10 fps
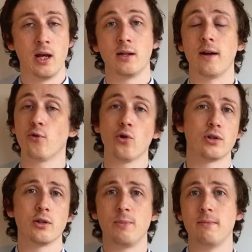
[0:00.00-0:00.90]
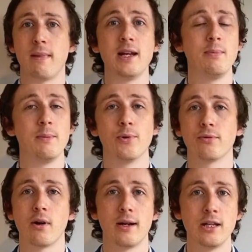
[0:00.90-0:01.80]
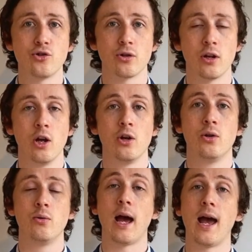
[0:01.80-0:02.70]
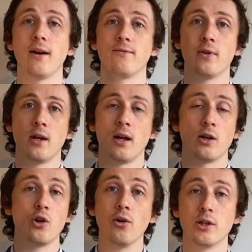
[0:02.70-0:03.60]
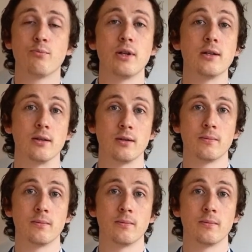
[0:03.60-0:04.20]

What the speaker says: Now, of course, there have been many people throughout history who have gone to prison